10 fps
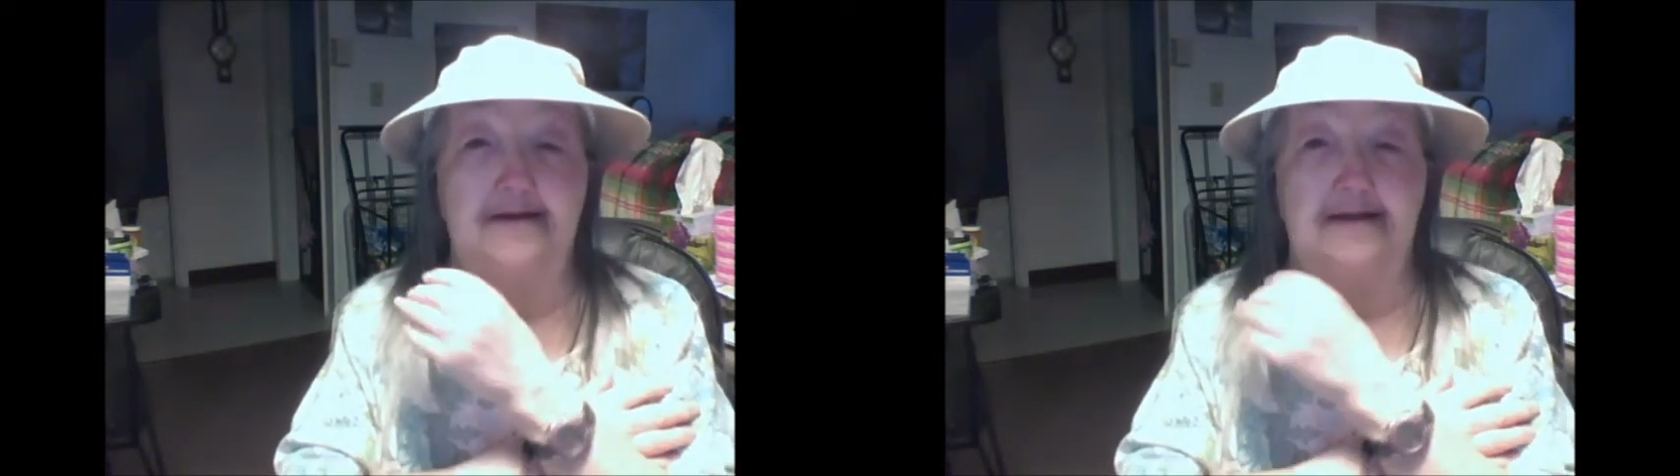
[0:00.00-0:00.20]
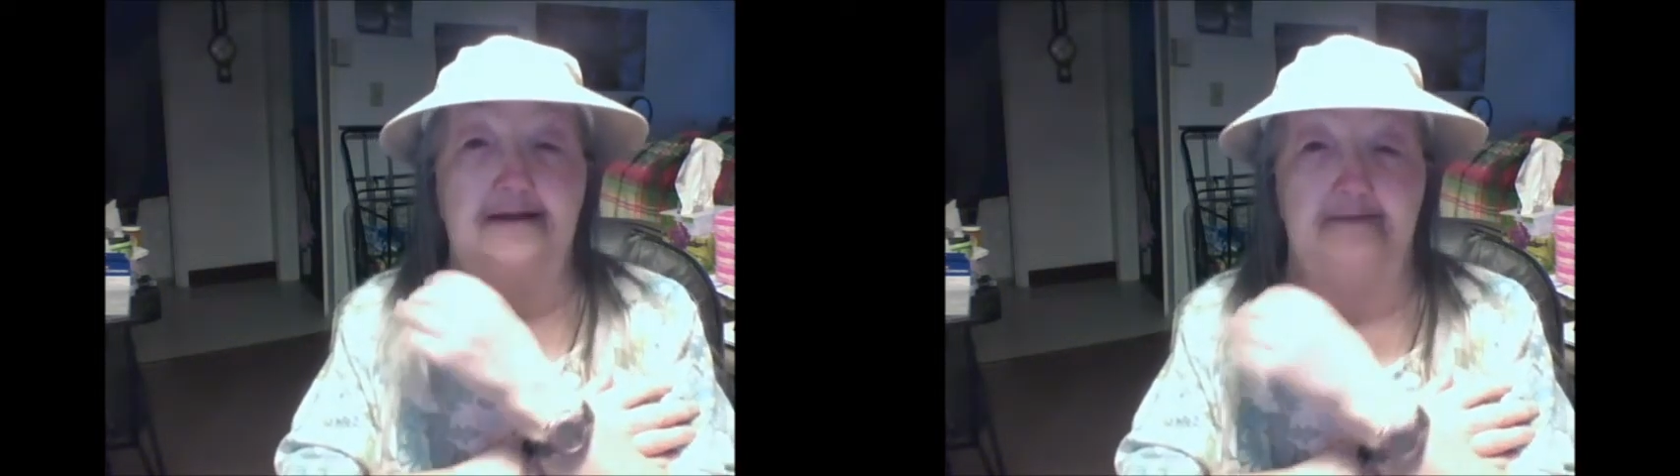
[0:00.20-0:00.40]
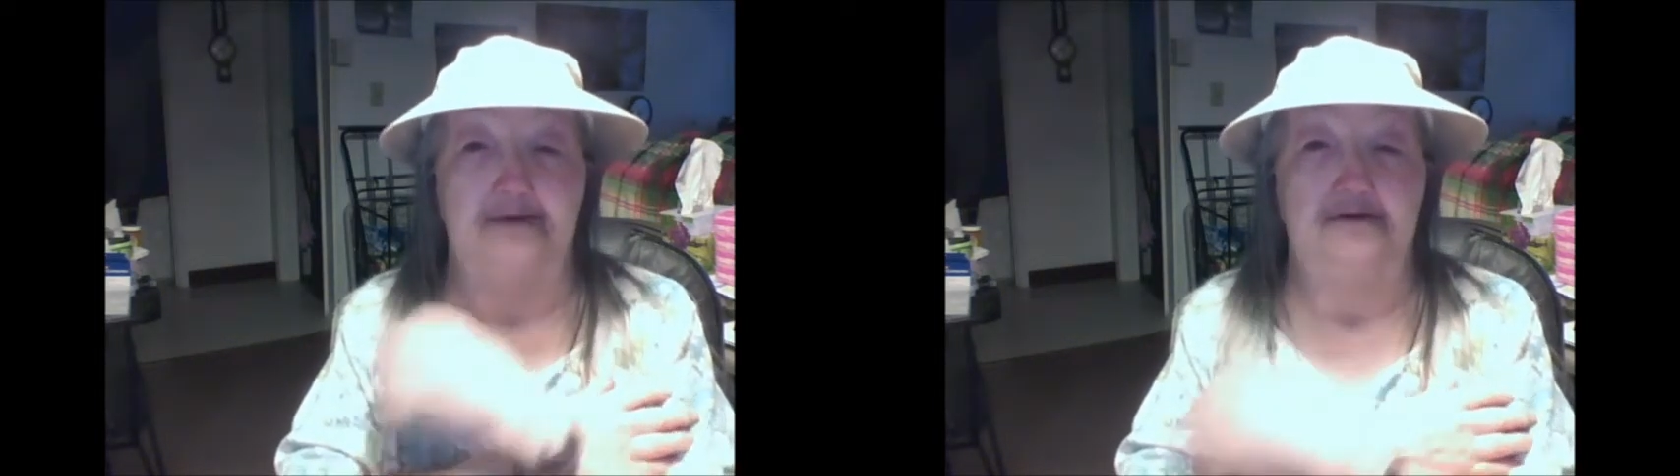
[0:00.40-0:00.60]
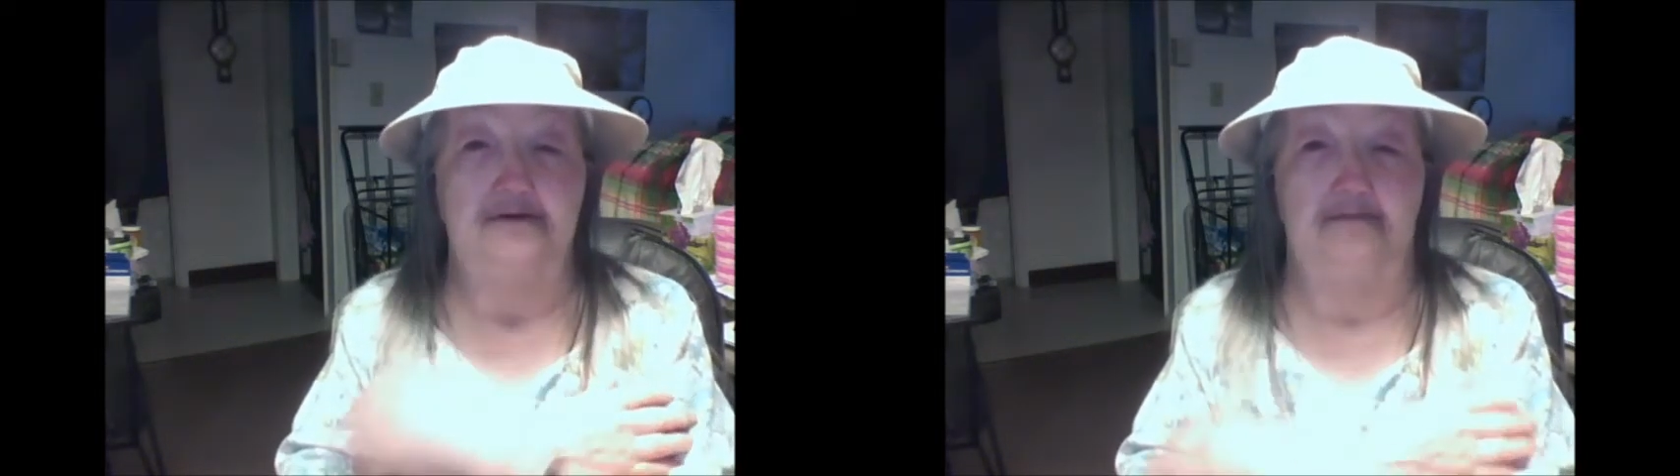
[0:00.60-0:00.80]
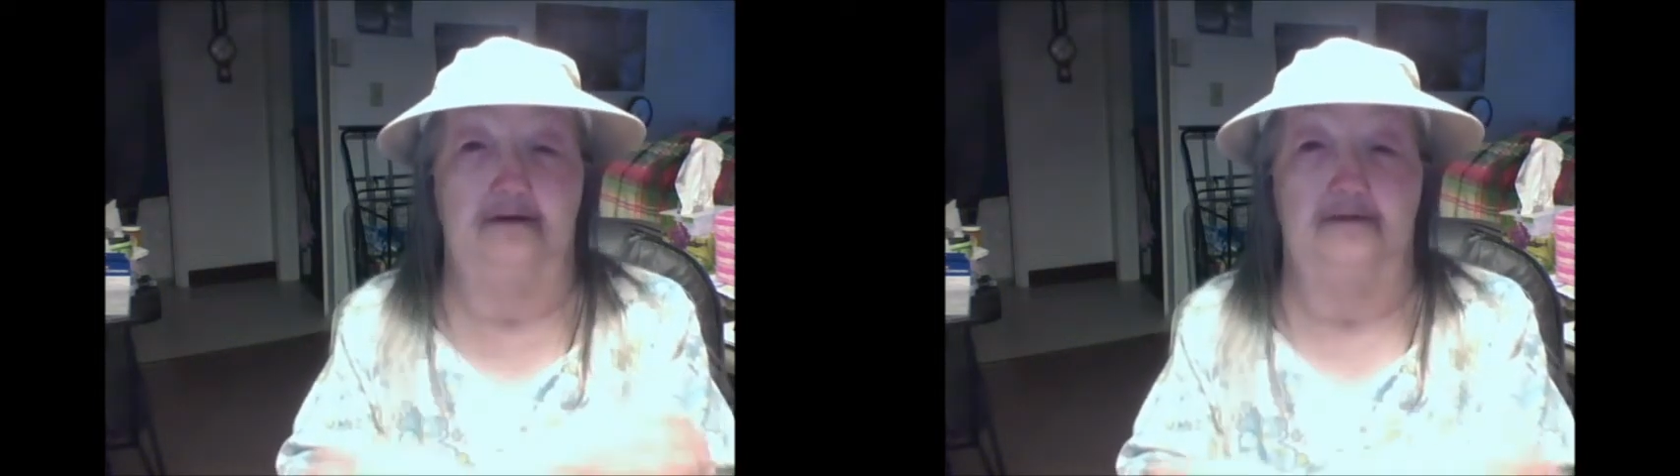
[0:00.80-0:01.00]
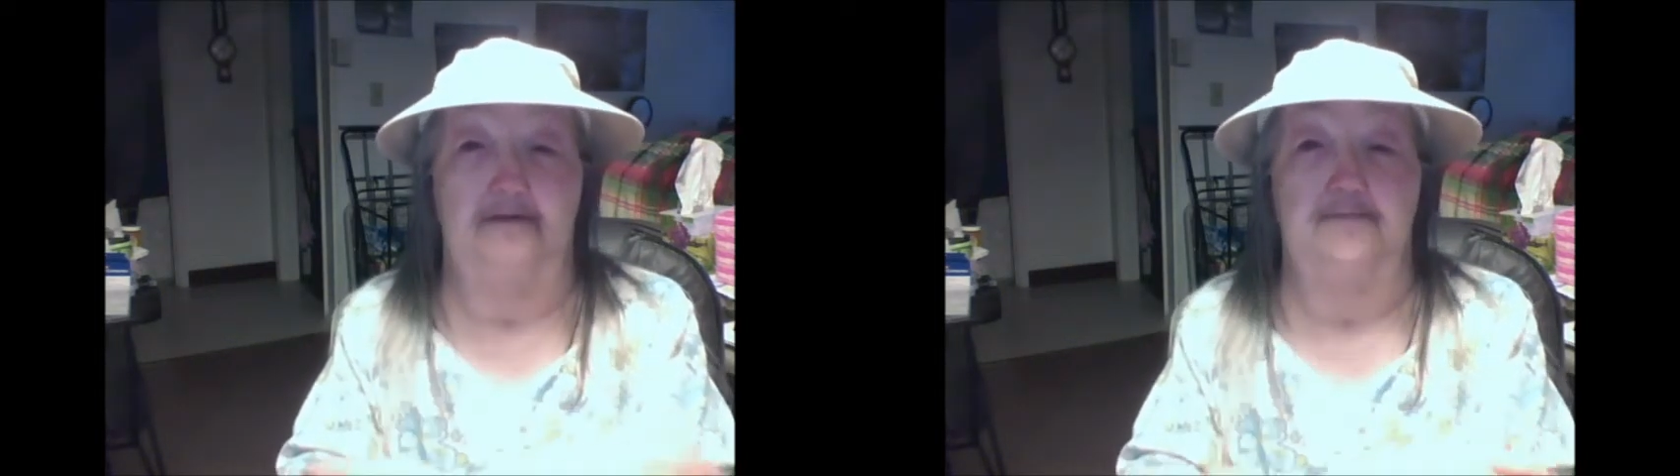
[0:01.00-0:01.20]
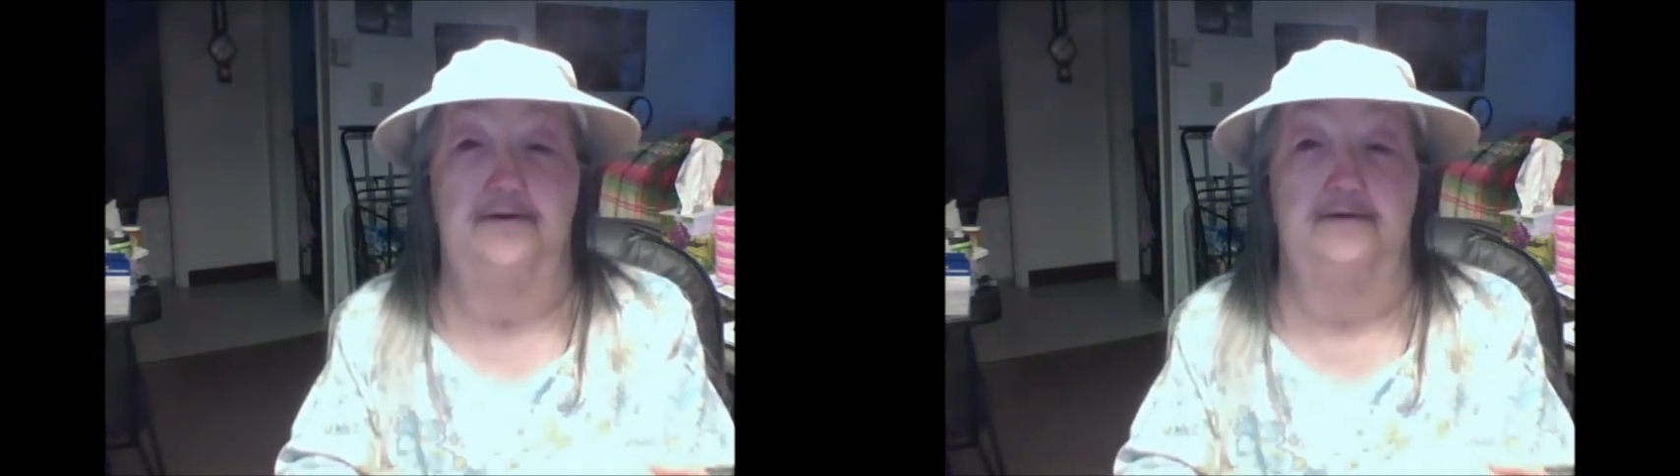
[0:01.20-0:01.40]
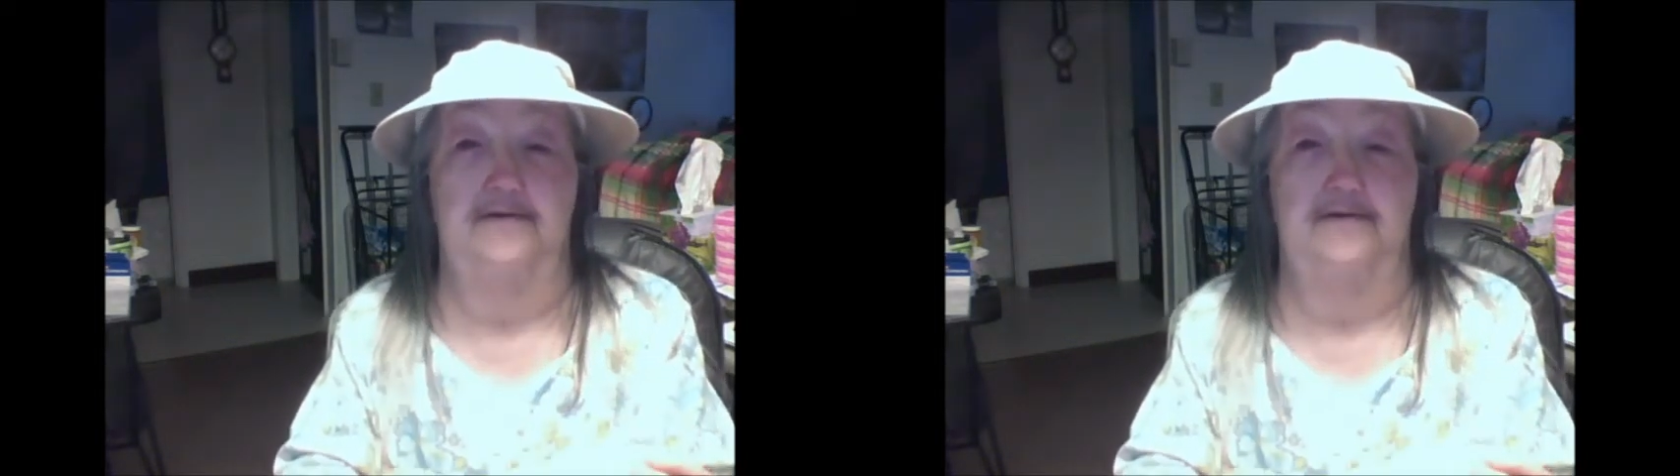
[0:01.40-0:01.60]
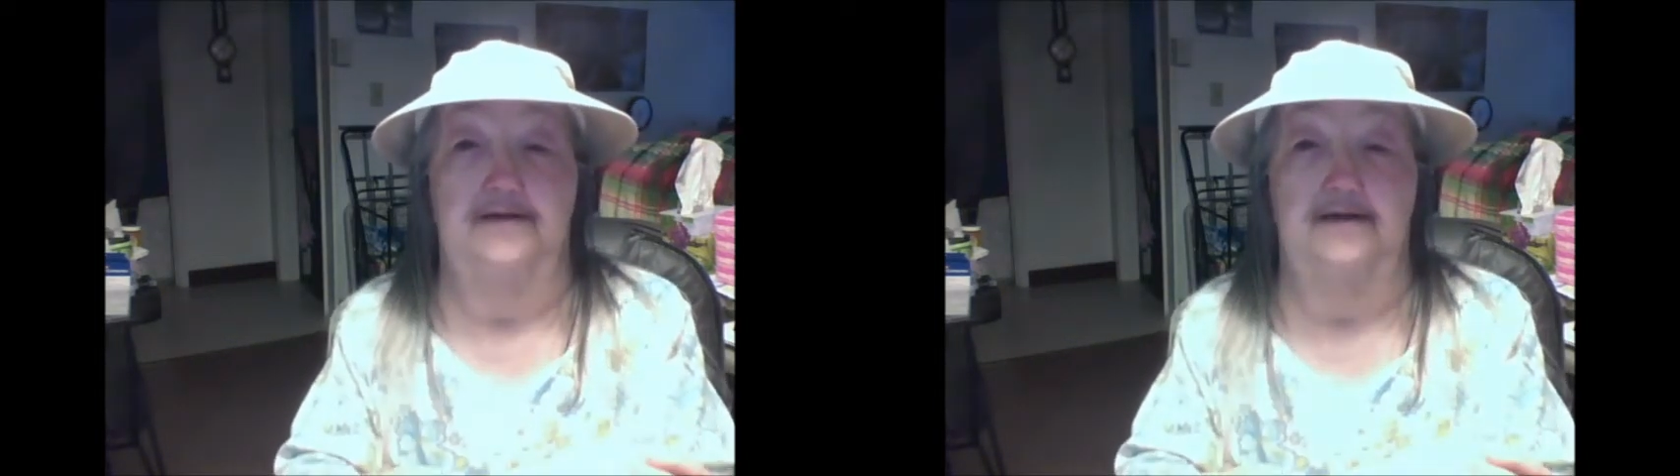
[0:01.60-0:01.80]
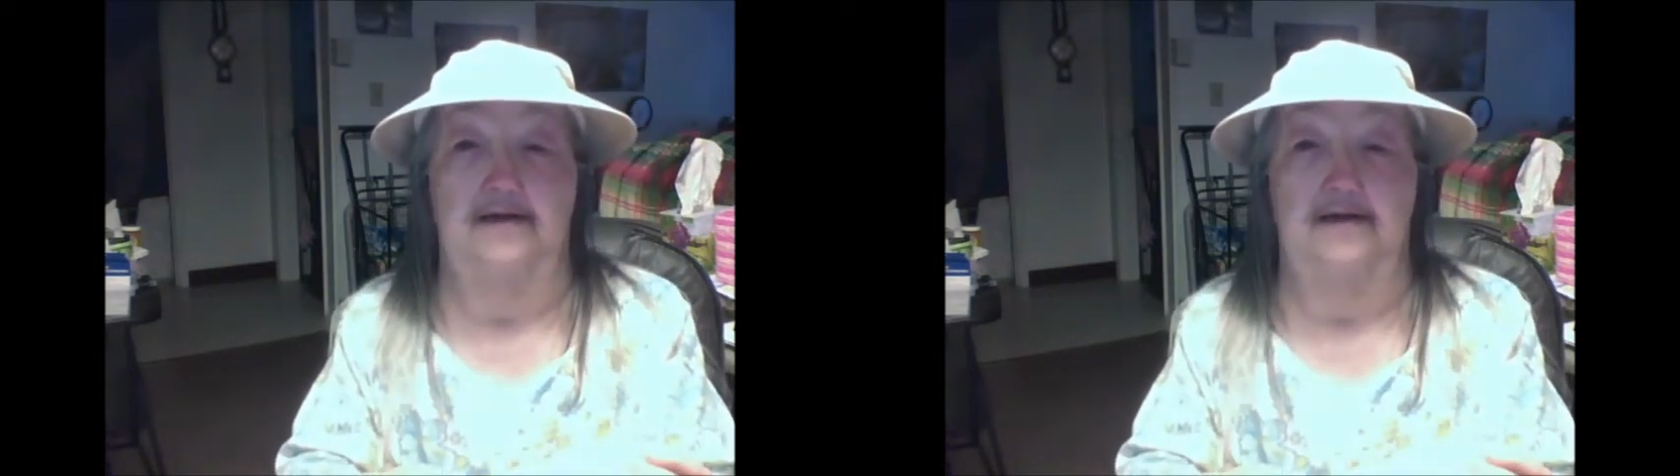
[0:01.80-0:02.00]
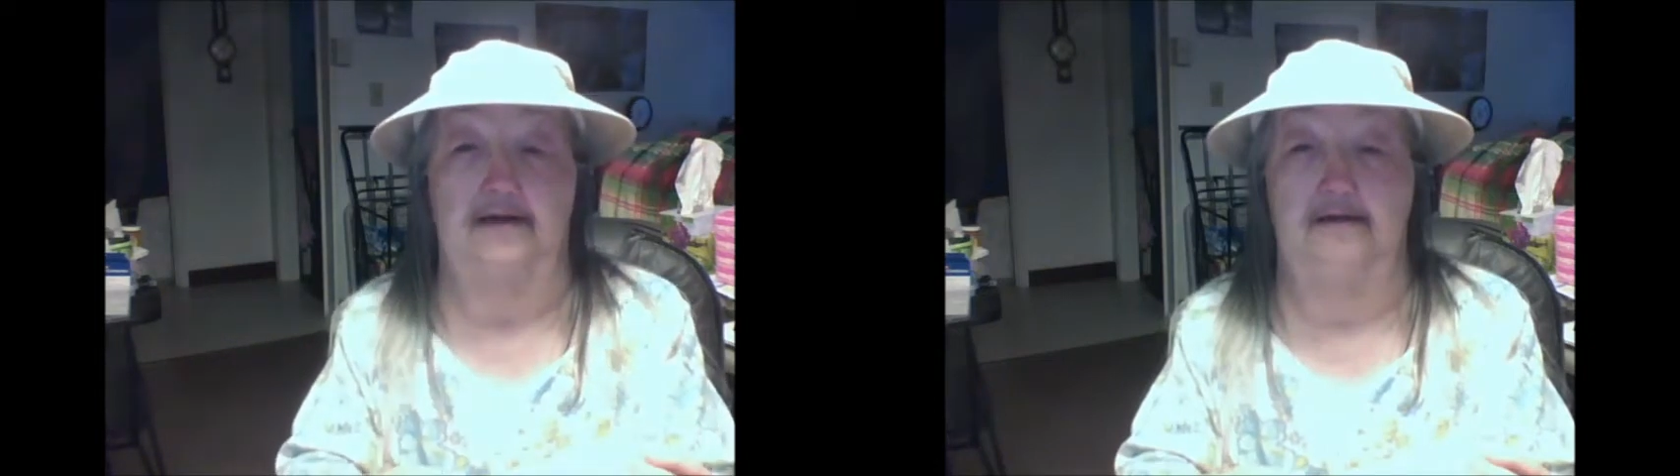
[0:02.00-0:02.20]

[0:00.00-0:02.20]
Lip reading: about my parents. Anyway,